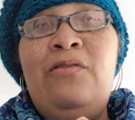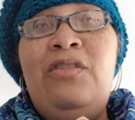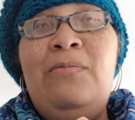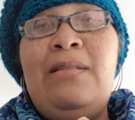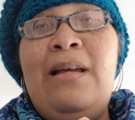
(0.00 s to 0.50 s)

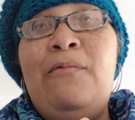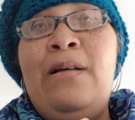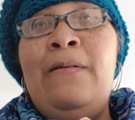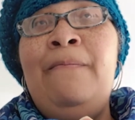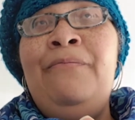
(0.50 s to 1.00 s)
she was like,
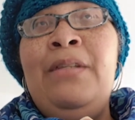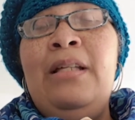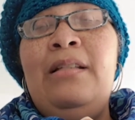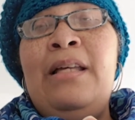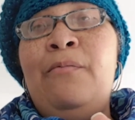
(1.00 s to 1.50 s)
well,
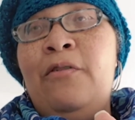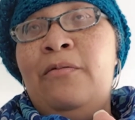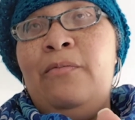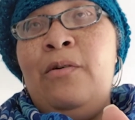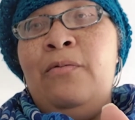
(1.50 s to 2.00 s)
they
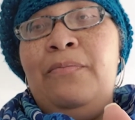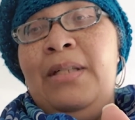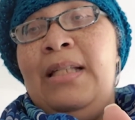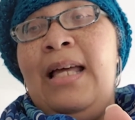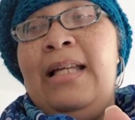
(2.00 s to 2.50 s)
won't
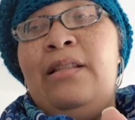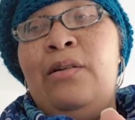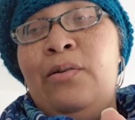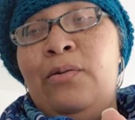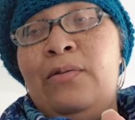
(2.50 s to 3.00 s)
be like
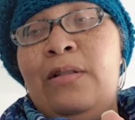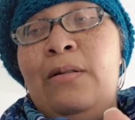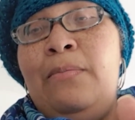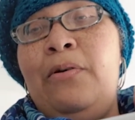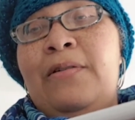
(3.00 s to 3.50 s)
those
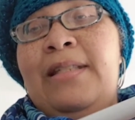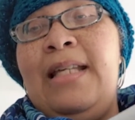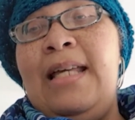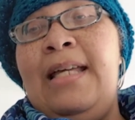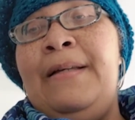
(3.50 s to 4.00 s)
per
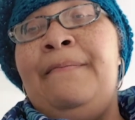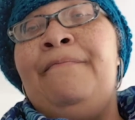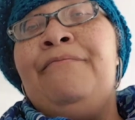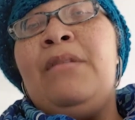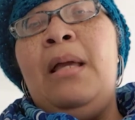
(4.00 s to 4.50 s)
se,
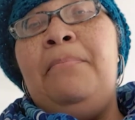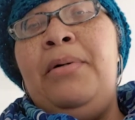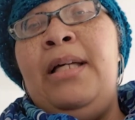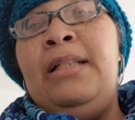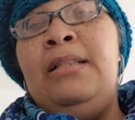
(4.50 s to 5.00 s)

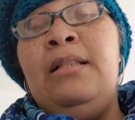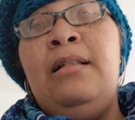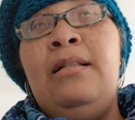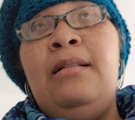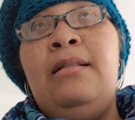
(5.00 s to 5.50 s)
but
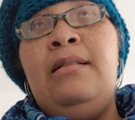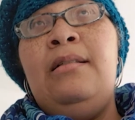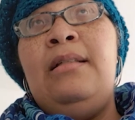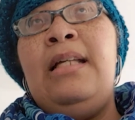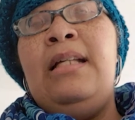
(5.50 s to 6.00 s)

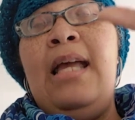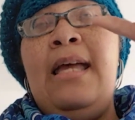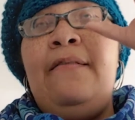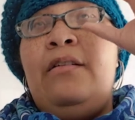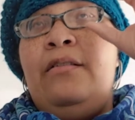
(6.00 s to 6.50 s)
they
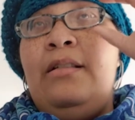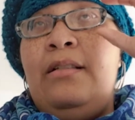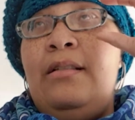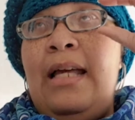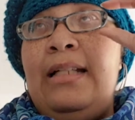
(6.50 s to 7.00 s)
have
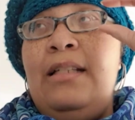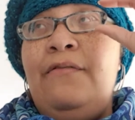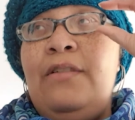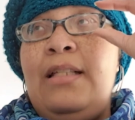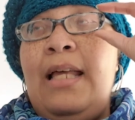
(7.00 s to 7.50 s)
good, like,
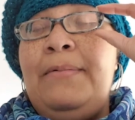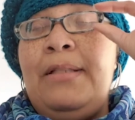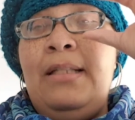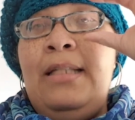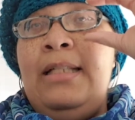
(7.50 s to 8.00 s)
different types
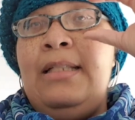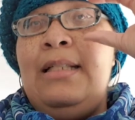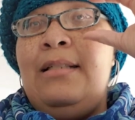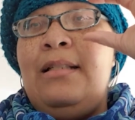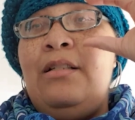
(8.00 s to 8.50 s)
of
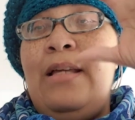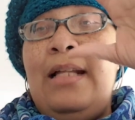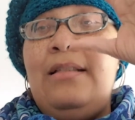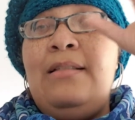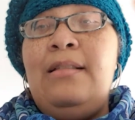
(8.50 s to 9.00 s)
lenses, and you
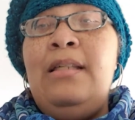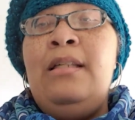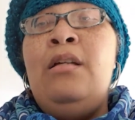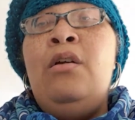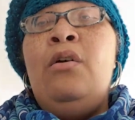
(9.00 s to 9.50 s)
have to
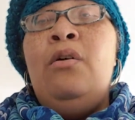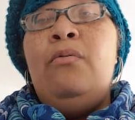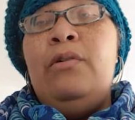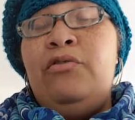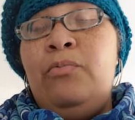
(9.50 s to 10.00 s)
see
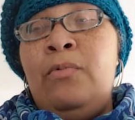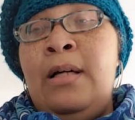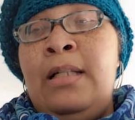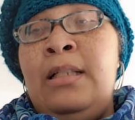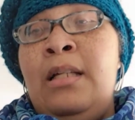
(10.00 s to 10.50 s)
which
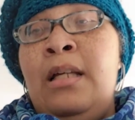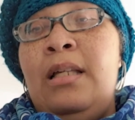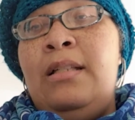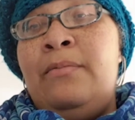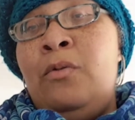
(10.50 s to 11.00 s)
one
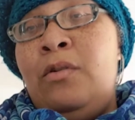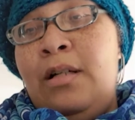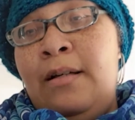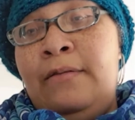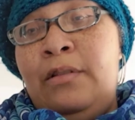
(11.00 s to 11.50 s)
is more
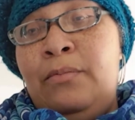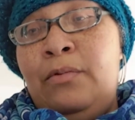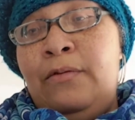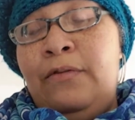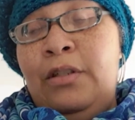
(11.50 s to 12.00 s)

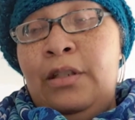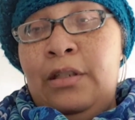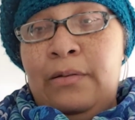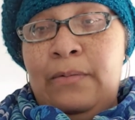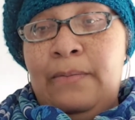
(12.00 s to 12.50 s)
comfortable for you.